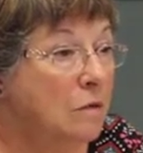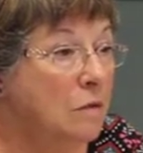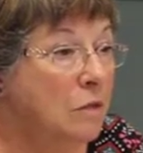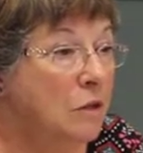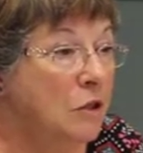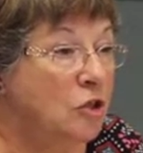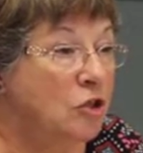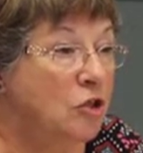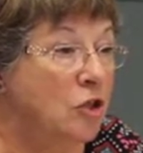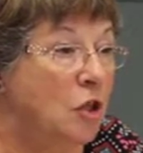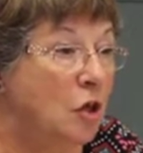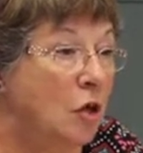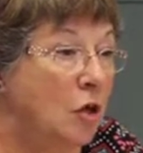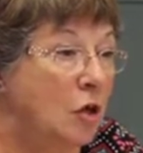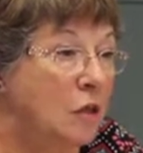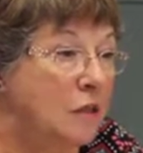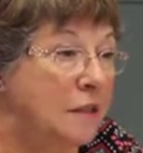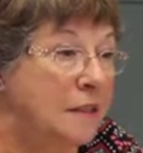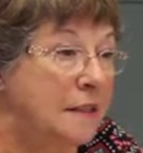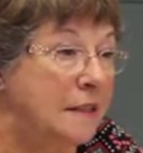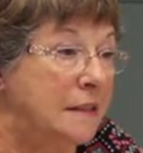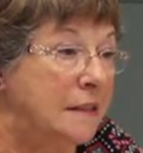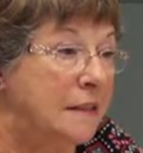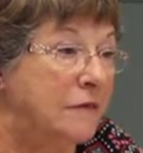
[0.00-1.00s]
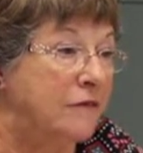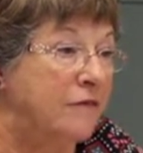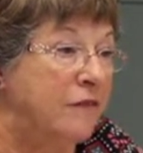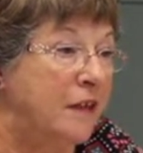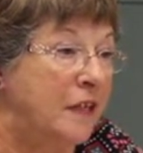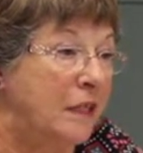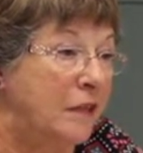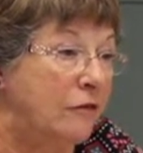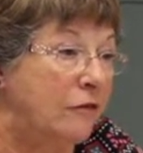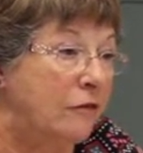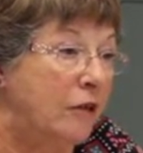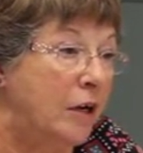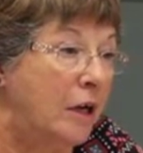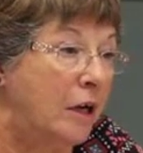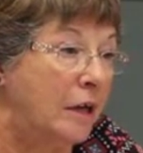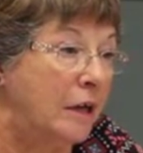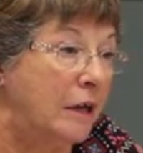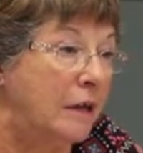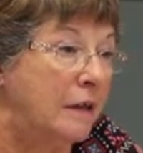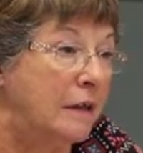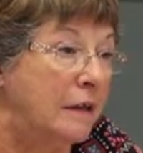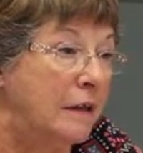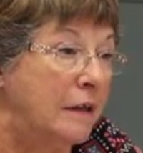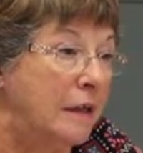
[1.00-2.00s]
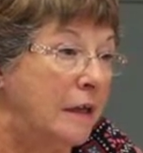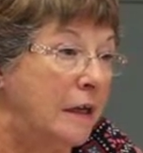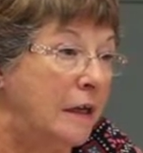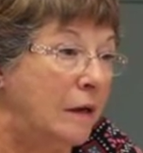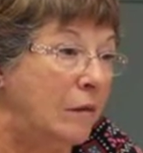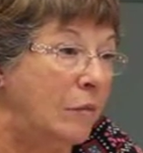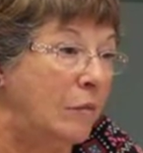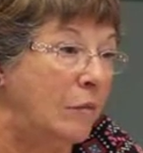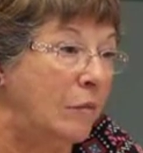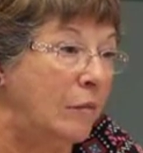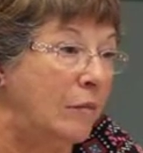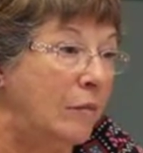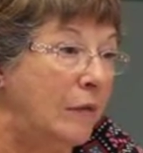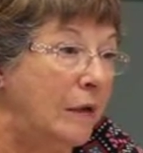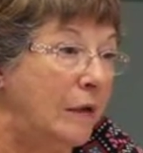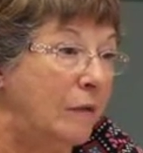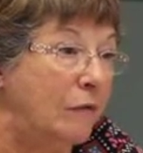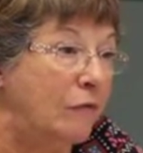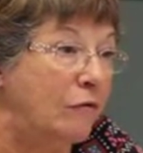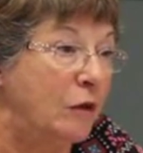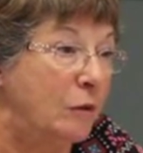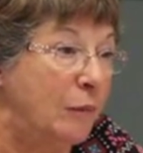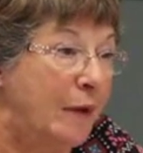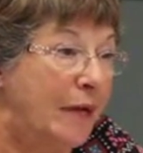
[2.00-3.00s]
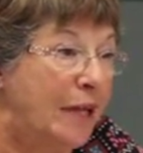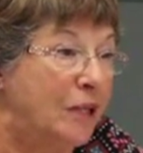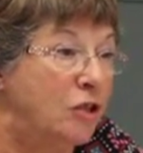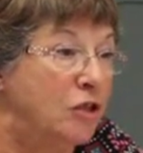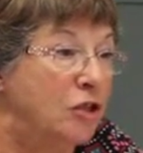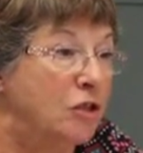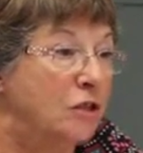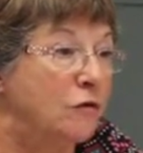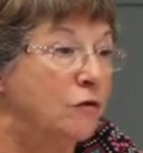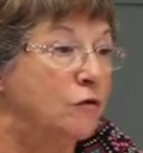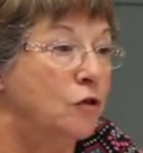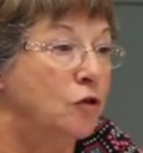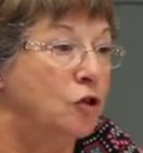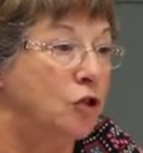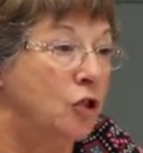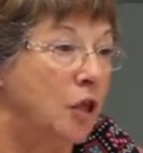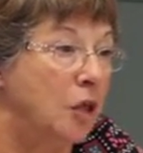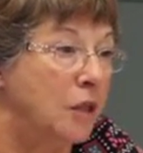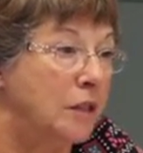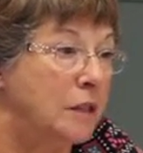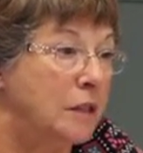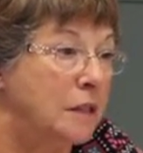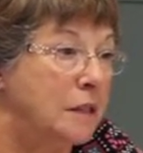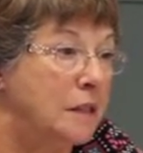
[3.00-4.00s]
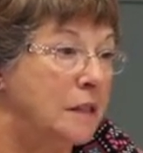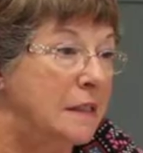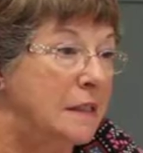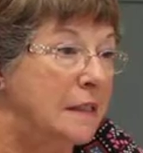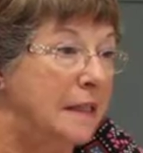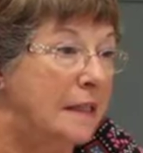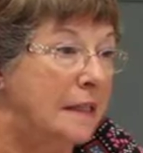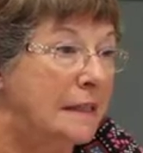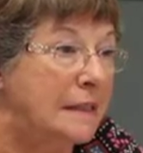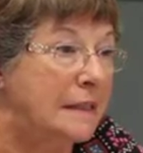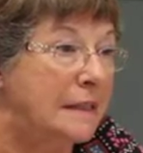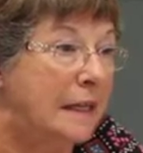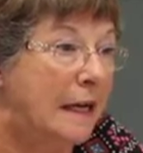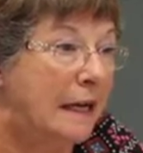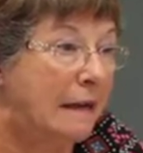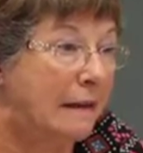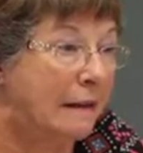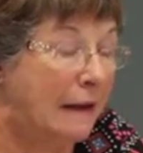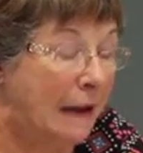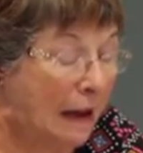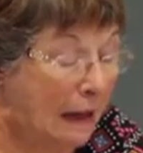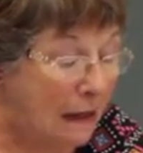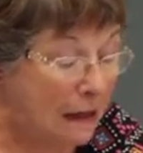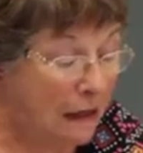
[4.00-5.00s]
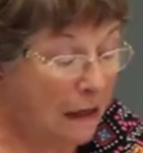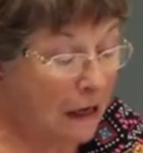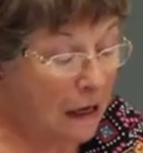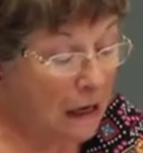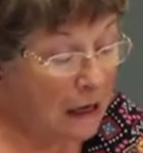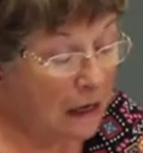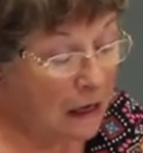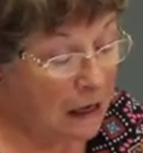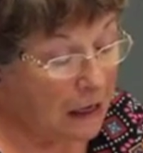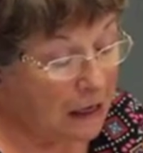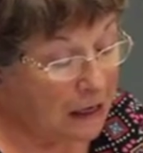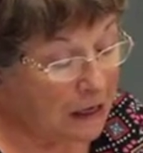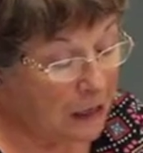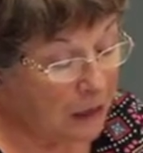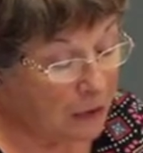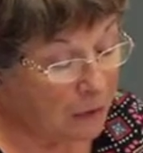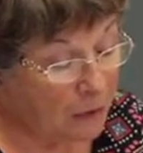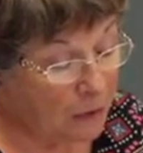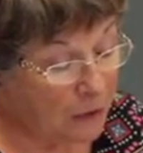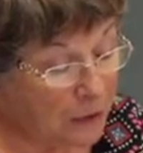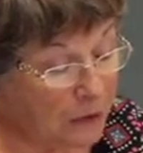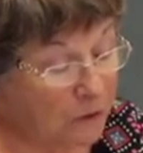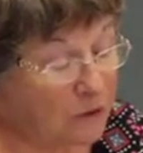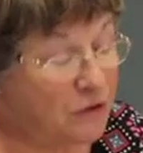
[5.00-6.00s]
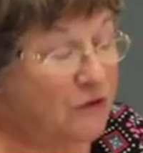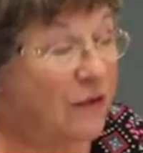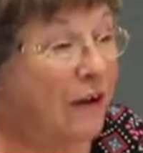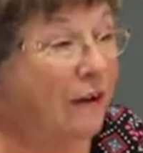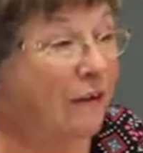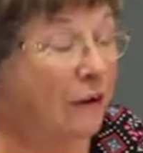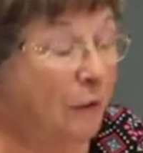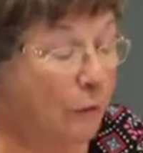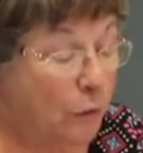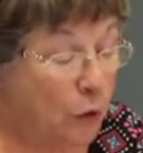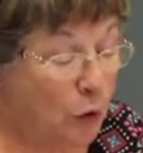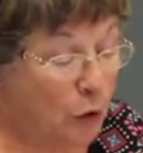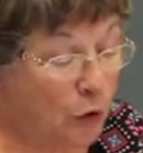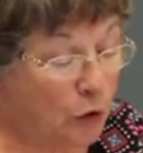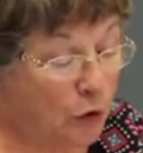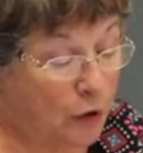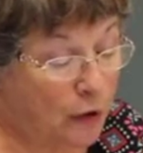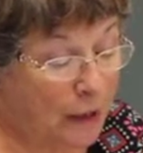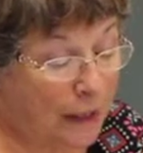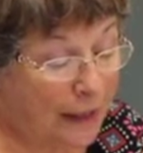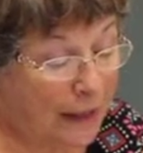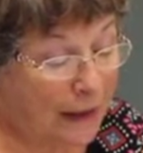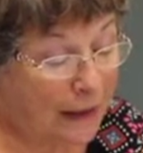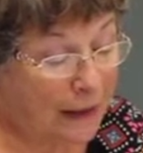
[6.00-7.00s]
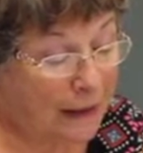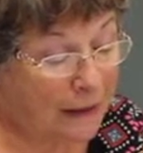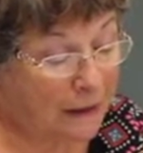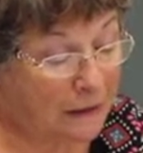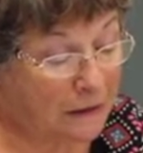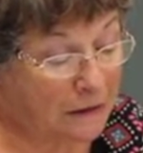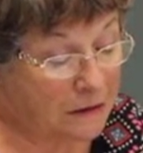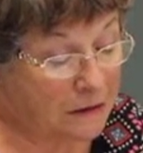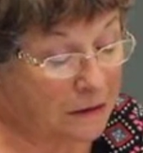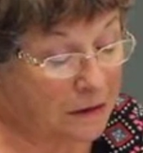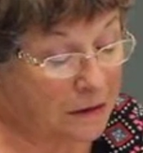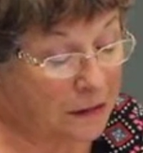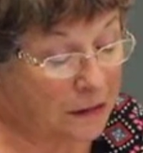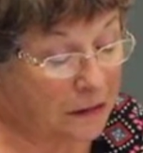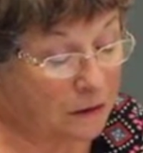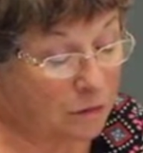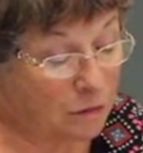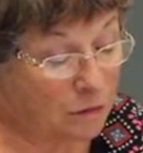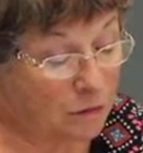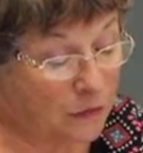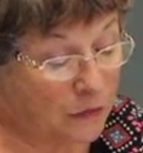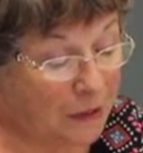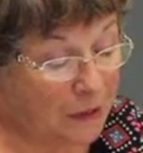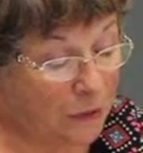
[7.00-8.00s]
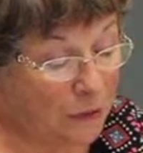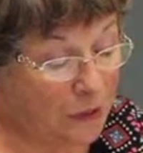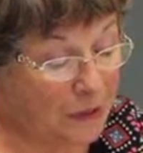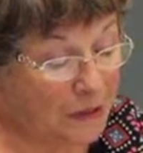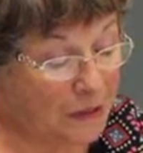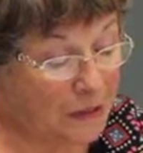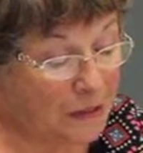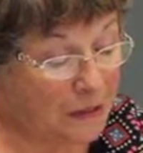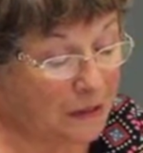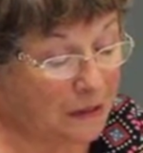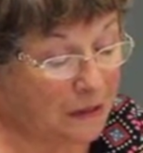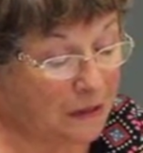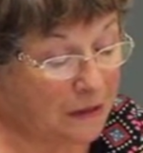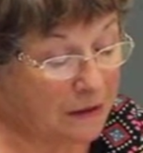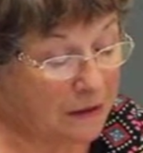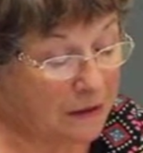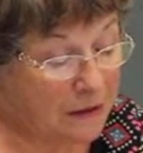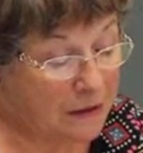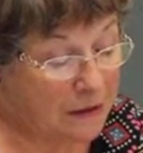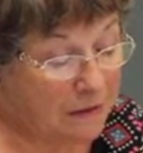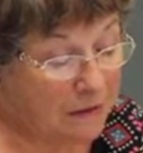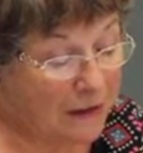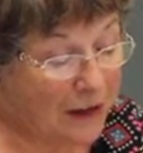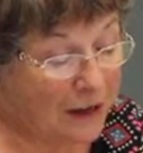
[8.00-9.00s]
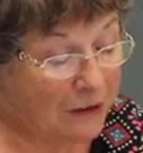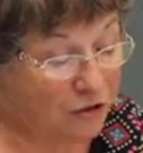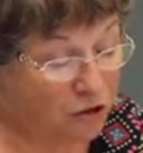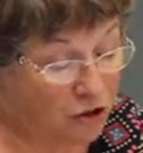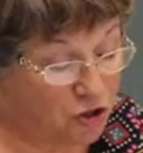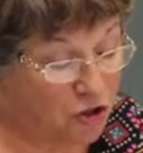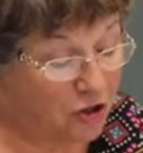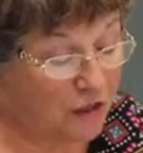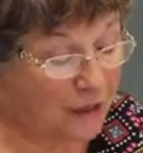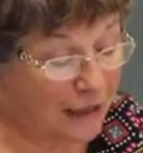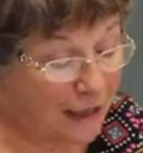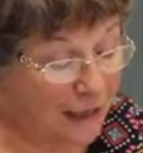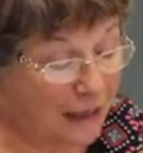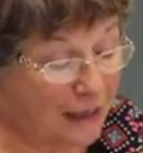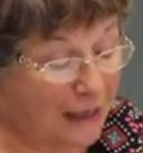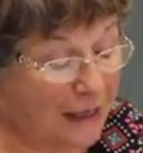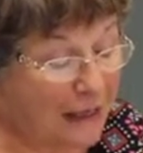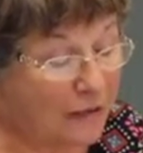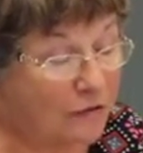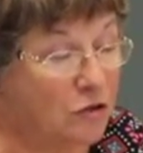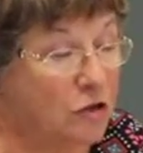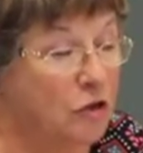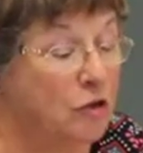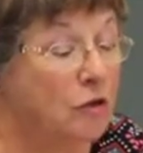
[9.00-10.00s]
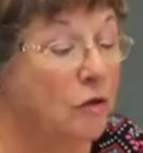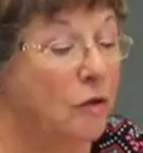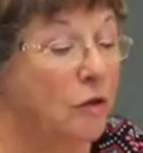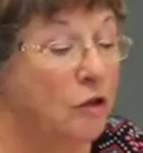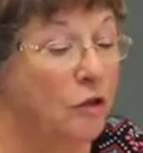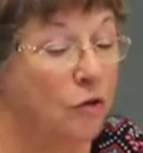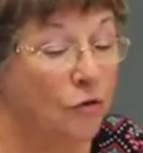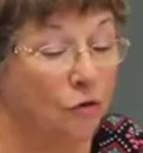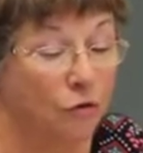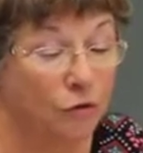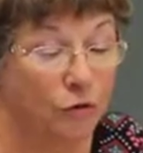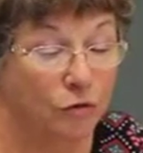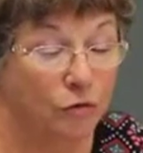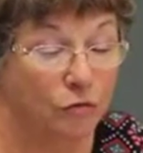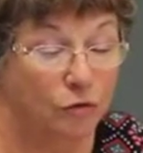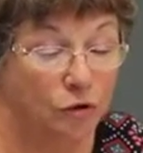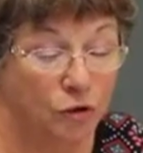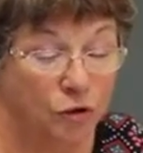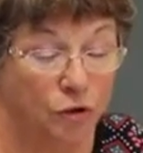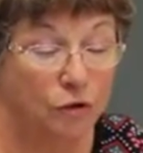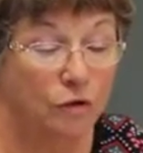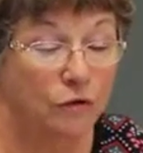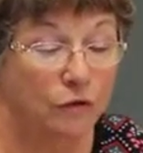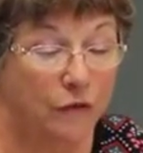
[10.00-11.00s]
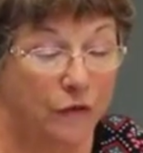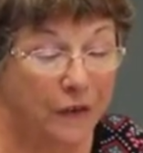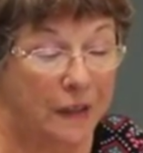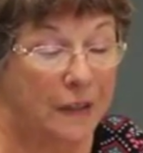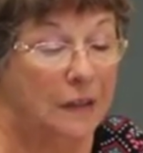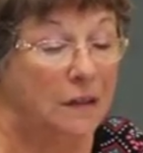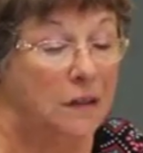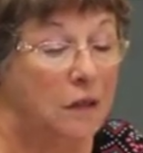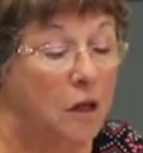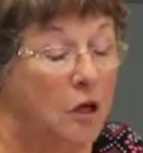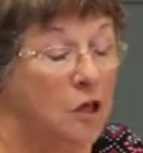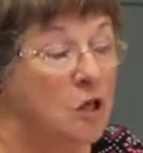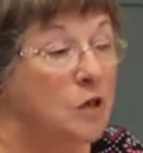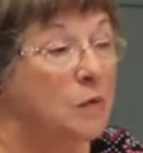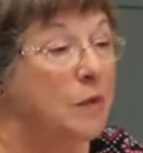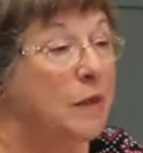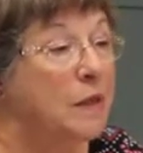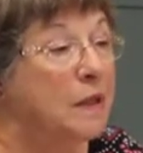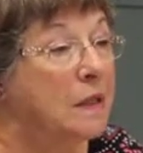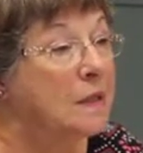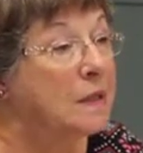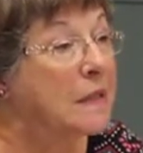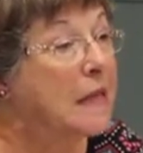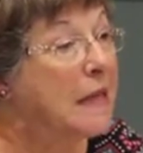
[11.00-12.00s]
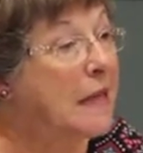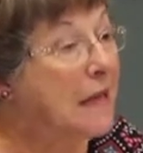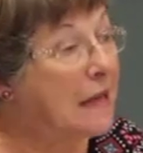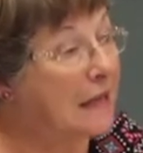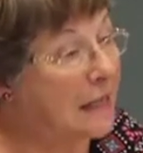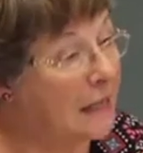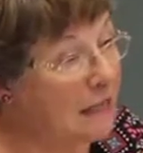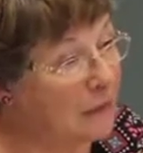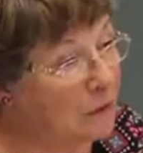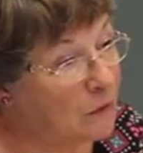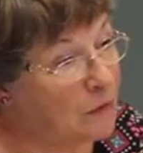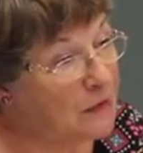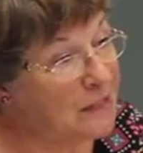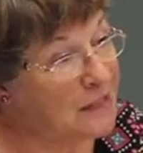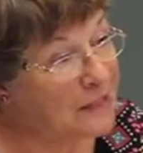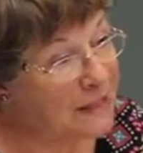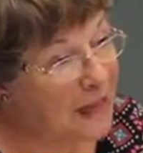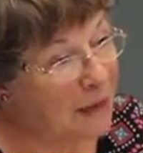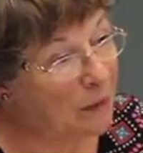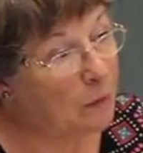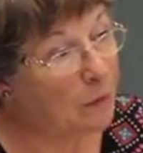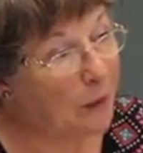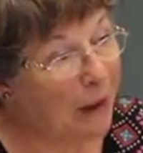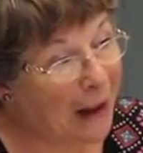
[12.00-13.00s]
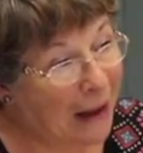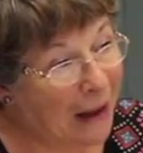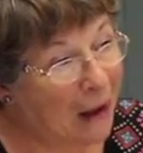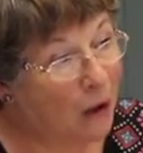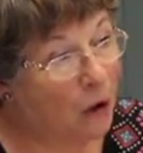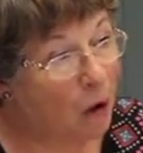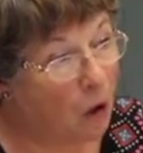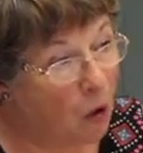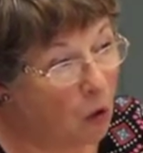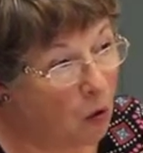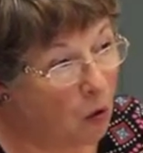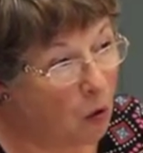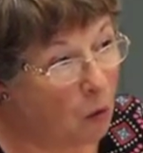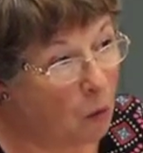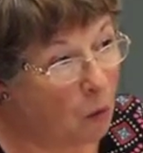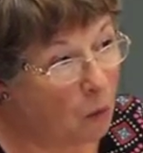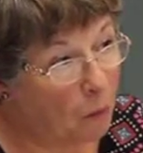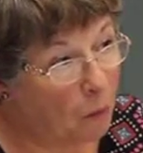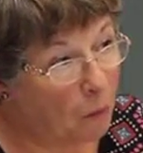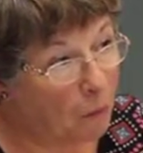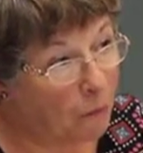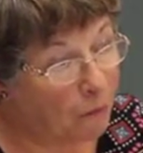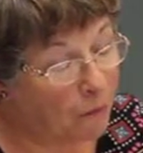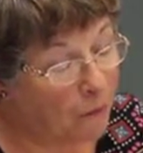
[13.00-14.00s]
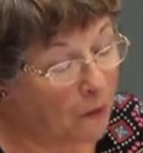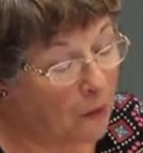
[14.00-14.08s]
which causes fever and inflammation of the joints and things like that. He was very poorly, and he was eventually, after going through 2 field hospitals, he was sent back home